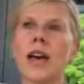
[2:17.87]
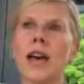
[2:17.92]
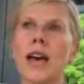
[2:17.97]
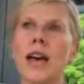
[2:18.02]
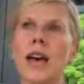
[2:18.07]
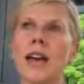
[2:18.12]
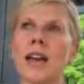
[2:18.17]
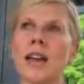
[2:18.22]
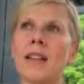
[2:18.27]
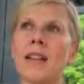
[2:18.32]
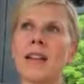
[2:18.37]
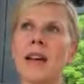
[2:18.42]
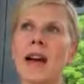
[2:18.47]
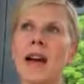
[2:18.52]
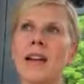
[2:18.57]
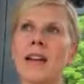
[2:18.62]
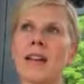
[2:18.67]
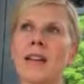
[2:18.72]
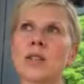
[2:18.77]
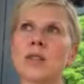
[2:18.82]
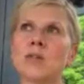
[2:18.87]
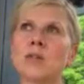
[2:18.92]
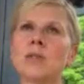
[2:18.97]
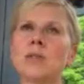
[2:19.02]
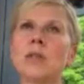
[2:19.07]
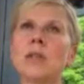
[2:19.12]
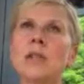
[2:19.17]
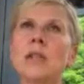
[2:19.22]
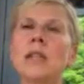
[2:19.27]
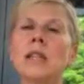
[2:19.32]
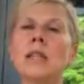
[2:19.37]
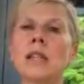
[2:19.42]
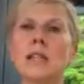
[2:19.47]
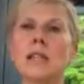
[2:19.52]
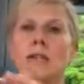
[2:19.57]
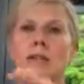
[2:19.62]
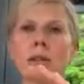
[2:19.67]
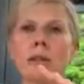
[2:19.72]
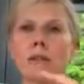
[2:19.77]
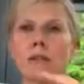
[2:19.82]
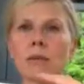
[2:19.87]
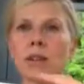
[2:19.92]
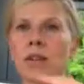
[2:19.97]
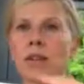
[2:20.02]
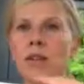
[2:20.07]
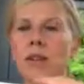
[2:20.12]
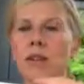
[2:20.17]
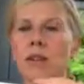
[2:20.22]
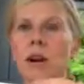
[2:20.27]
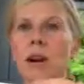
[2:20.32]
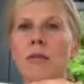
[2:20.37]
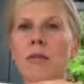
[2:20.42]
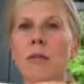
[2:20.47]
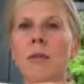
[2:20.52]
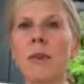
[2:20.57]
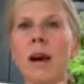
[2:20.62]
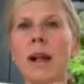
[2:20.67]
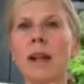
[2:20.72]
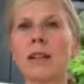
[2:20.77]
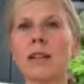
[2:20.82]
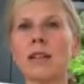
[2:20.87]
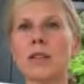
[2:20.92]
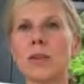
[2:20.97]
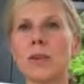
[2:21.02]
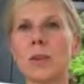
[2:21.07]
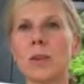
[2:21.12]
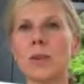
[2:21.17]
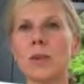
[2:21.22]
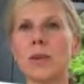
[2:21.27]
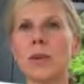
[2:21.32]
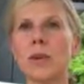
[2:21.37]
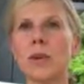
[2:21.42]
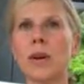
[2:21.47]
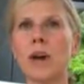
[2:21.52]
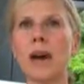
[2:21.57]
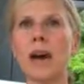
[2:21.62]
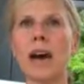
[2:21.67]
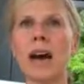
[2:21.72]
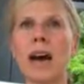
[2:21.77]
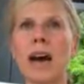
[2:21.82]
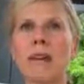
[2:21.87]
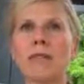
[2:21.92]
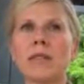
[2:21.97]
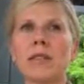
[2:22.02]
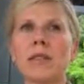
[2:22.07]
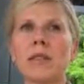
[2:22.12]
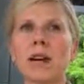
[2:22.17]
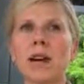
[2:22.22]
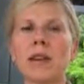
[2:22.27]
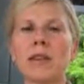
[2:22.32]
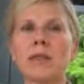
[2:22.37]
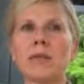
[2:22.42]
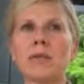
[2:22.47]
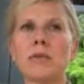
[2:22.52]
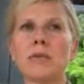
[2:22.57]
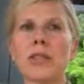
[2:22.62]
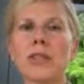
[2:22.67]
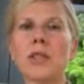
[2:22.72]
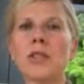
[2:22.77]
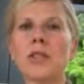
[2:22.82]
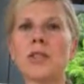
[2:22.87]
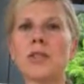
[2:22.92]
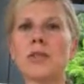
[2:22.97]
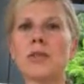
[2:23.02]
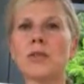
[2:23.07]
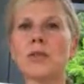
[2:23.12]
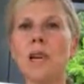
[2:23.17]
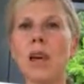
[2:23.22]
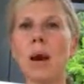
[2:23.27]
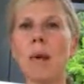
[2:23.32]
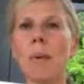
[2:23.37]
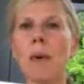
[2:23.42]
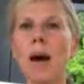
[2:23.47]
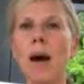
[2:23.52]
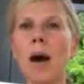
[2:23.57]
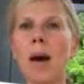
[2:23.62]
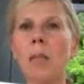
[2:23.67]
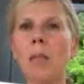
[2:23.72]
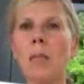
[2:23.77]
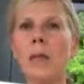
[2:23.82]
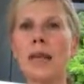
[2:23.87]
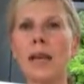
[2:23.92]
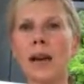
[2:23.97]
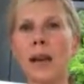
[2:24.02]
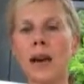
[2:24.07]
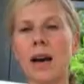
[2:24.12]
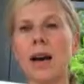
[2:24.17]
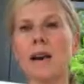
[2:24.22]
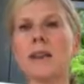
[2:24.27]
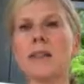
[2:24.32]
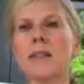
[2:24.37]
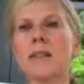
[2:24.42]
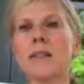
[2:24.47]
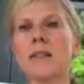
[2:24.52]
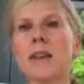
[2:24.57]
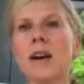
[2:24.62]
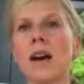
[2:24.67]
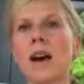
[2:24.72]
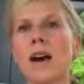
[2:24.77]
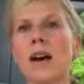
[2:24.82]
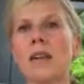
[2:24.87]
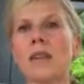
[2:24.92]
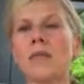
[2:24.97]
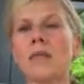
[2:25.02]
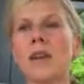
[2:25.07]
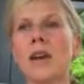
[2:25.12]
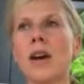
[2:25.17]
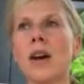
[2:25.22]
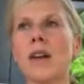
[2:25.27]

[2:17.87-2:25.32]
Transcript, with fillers: And that has really thrown things off of balance. So people have a lot of issues come up because of